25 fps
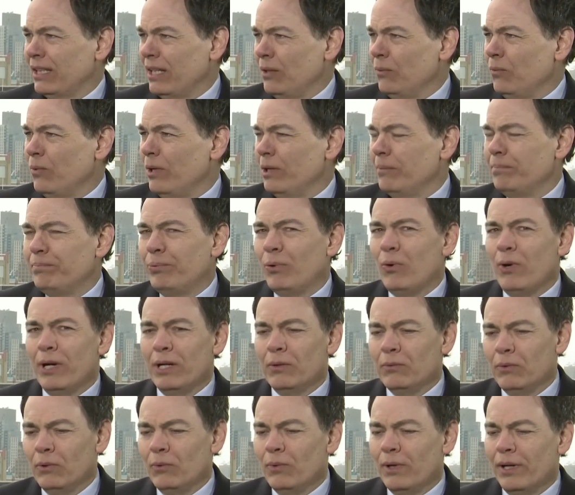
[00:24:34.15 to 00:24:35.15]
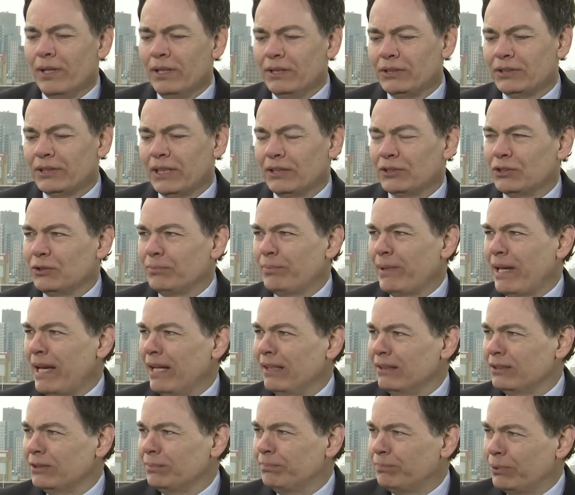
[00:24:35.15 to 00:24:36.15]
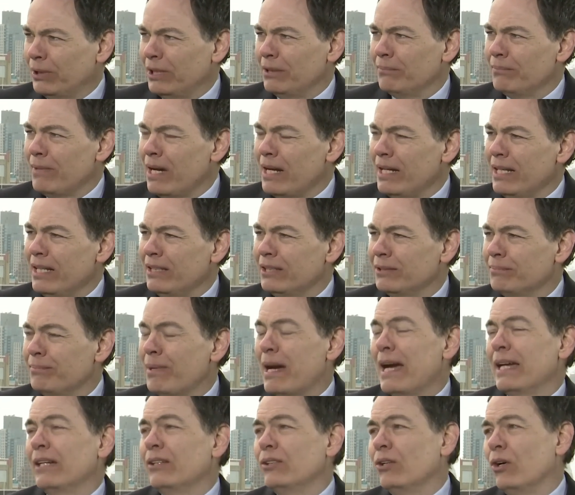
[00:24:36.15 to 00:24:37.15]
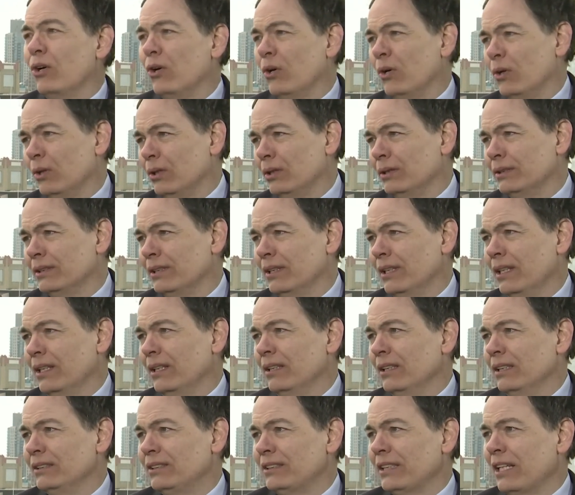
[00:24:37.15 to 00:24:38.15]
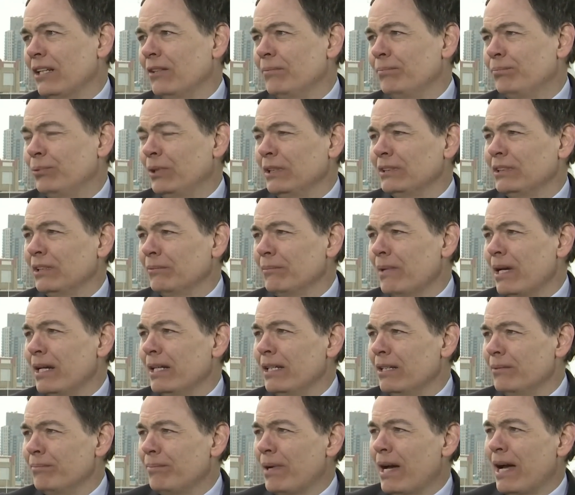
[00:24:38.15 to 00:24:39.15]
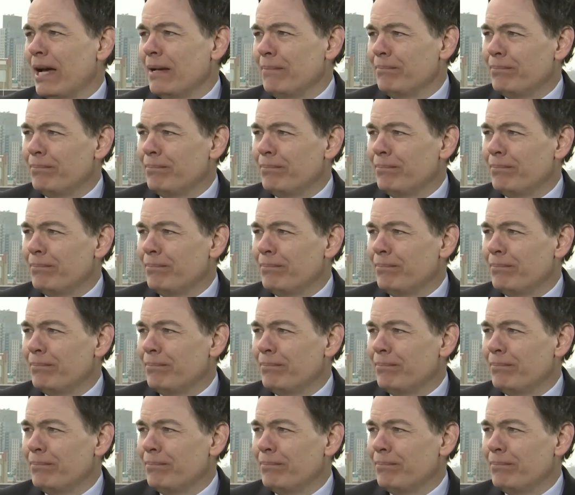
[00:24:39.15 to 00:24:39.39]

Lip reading: At what point will one of these central banks print money to buy gold instead of printing money to buy